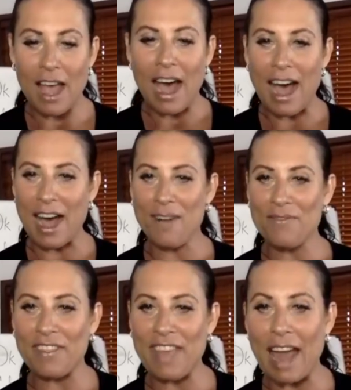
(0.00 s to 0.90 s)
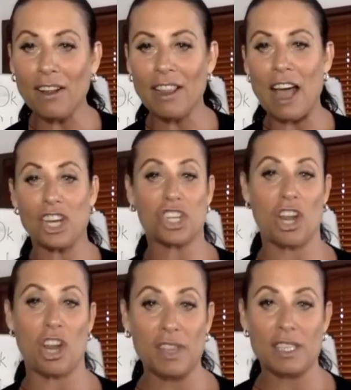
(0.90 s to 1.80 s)
That'll allow you to
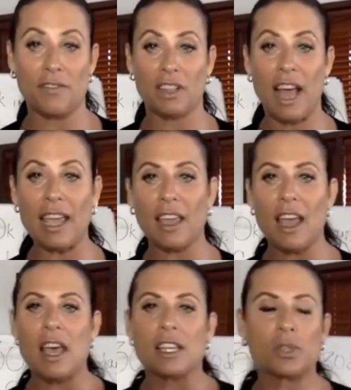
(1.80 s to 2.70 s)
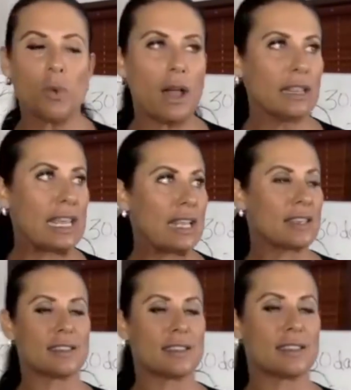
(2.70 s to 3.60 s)
share this if you'd like.
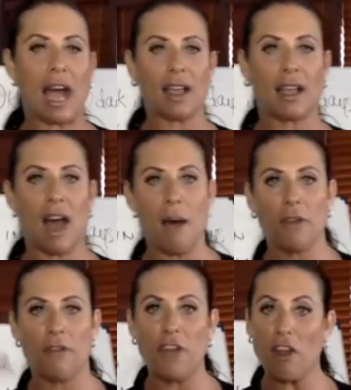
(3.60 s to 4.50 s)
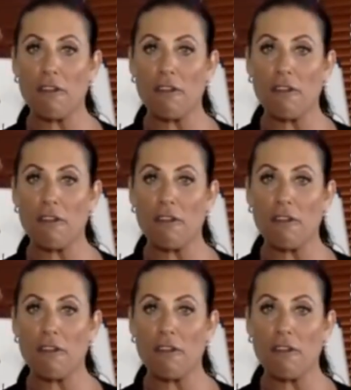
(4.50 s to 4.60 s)
Swanlinks.com, the very